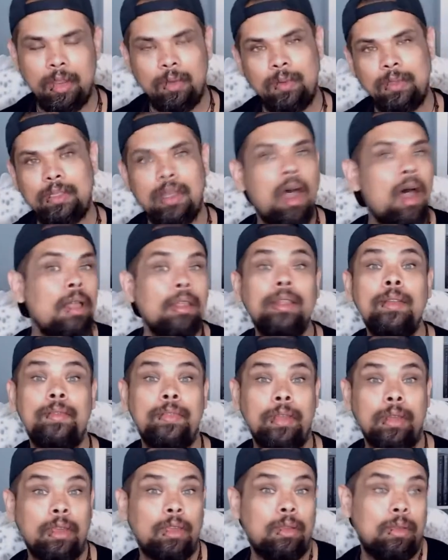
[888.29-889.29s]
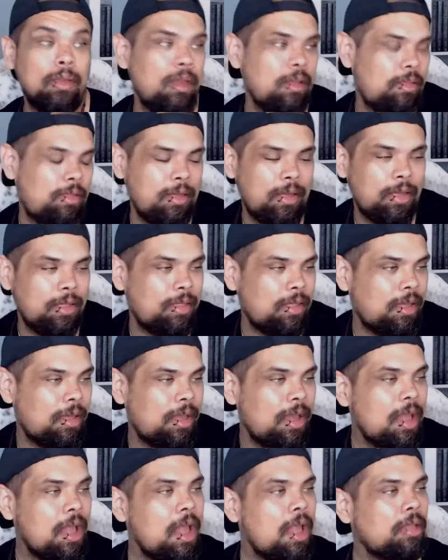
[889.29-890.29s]
and it was all of
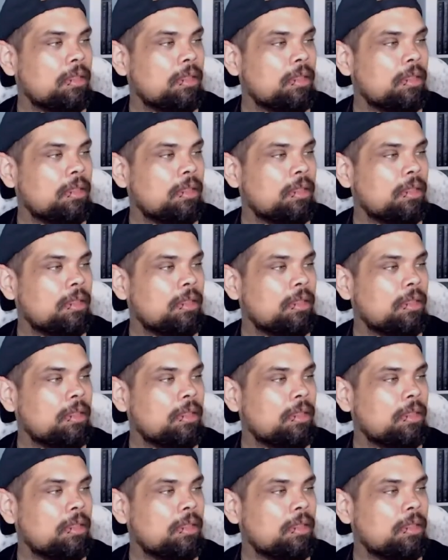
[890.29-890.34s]
the